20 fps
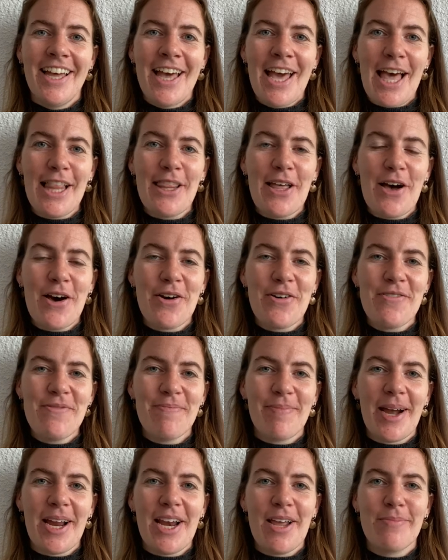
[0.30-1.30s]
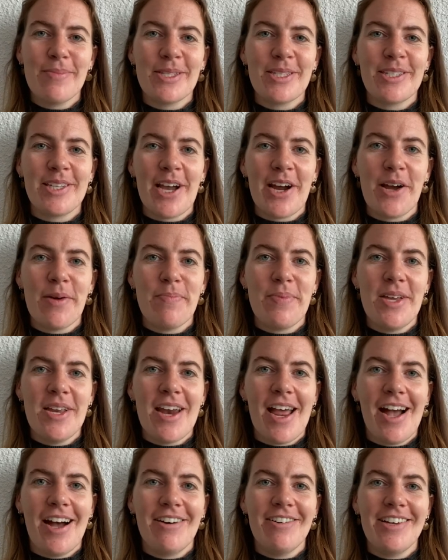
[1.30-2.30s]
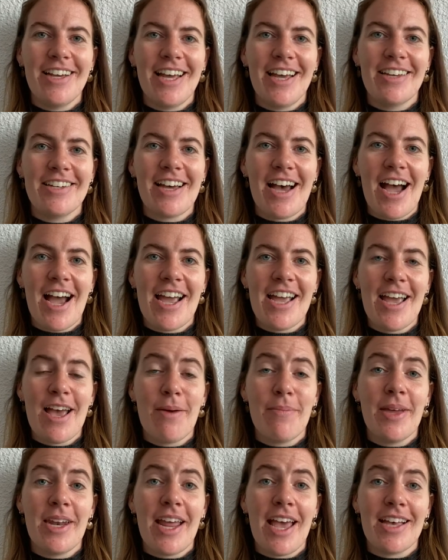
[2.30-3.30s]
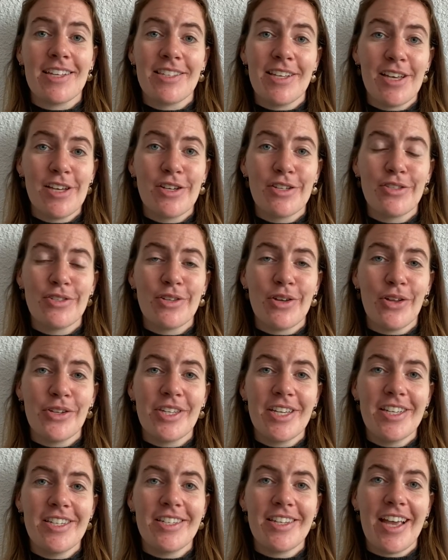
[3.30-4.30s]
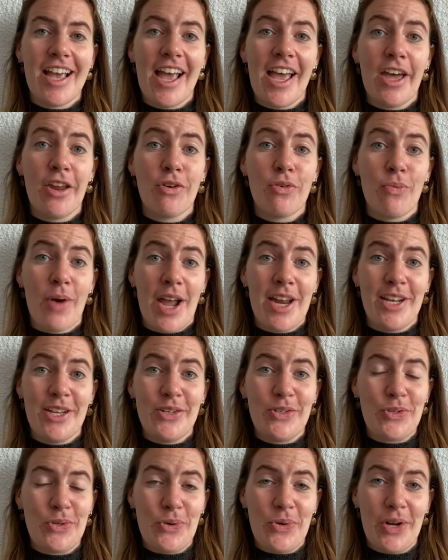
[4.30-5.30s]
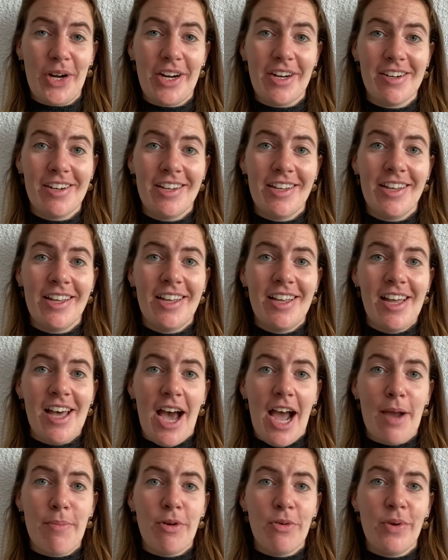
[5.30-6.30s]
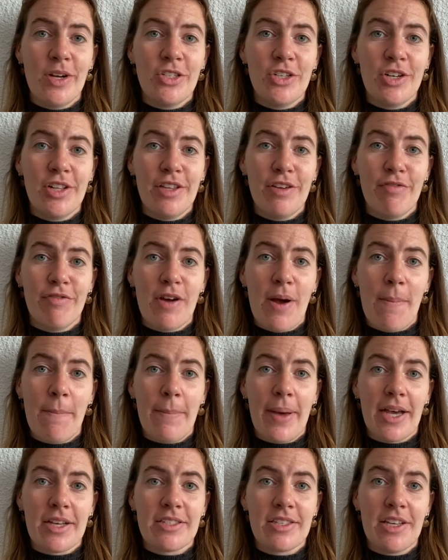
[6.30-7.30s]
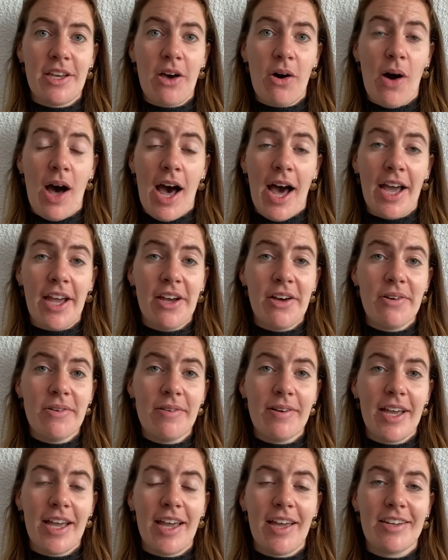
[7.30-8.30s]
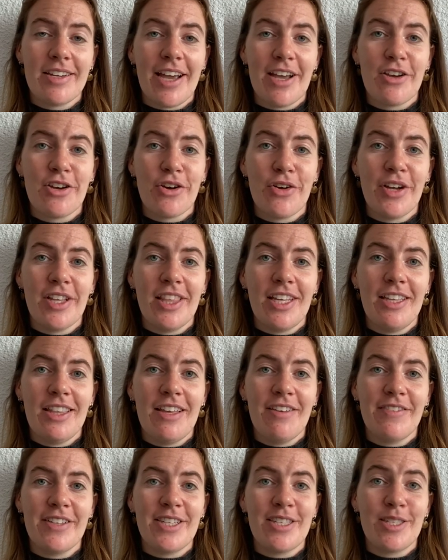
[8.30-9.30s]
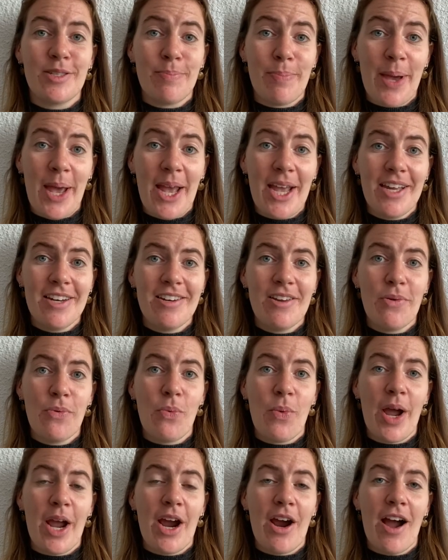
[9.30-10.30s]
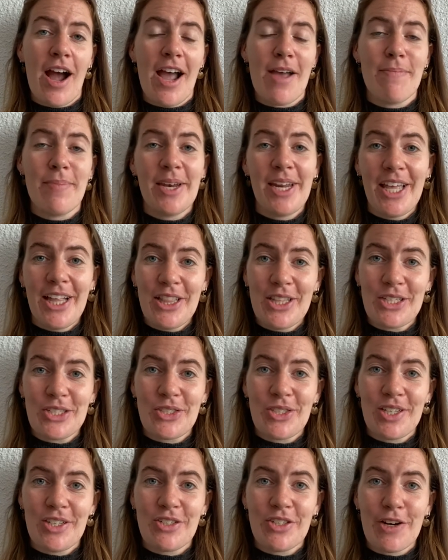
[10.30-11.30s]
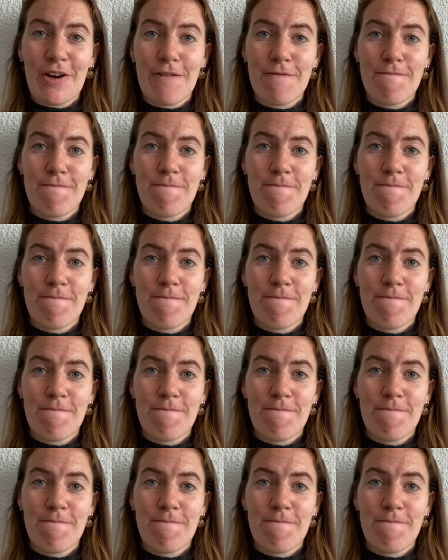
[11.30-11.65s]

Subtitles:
Hello, my name is Sarah Binau, and I am an essay consultant and writing tutor. I'm originally from Bexley, Ohio, and I currently live in Spain, where I'm an English teacher.